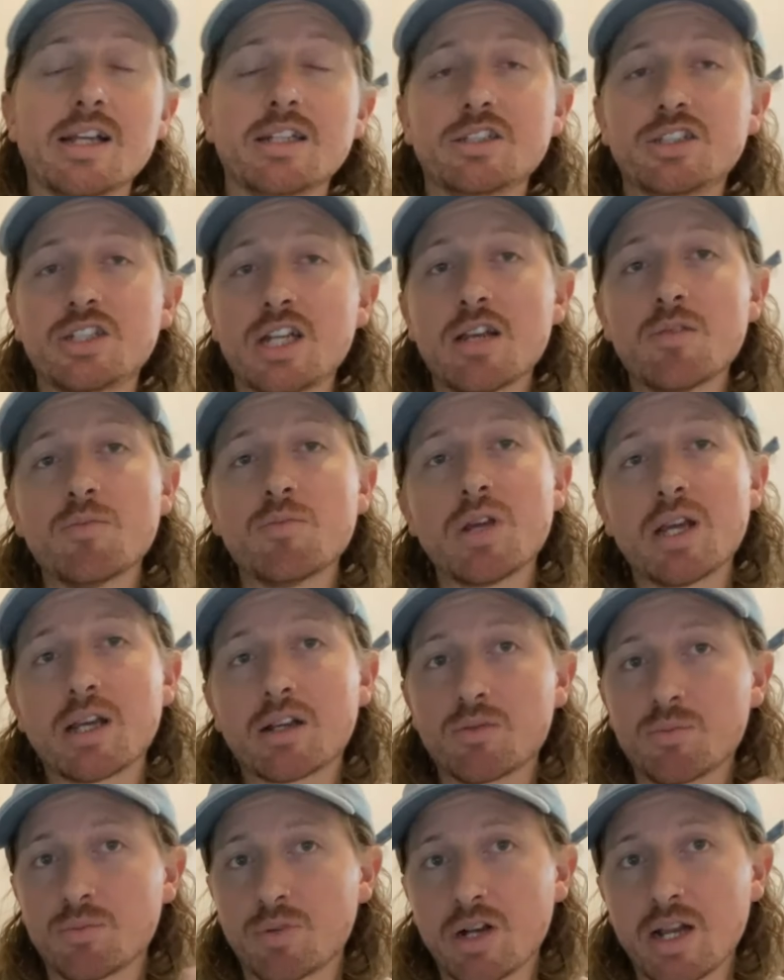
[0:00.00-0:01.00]

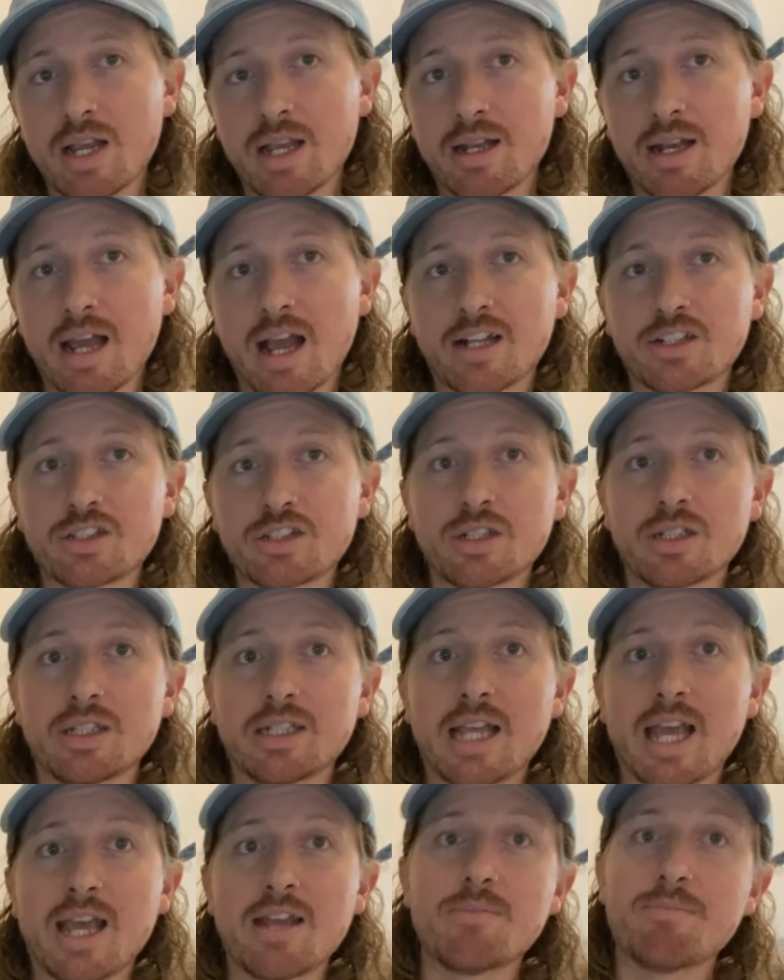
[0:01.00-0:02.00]
Schanberg and Pran
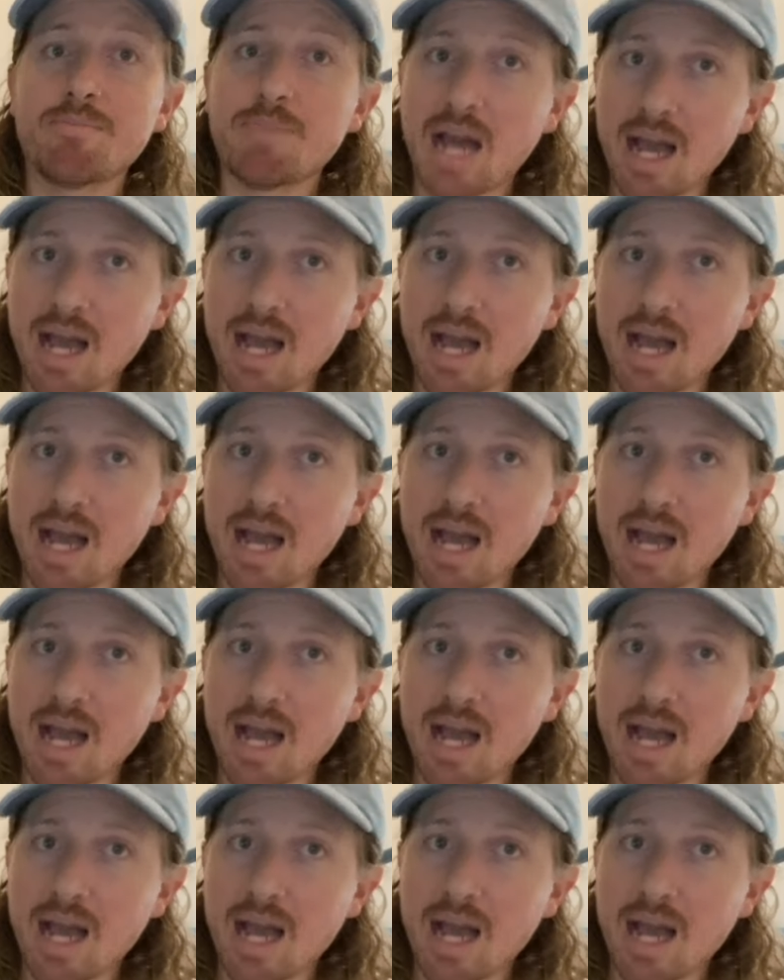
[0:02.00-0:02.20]
actually head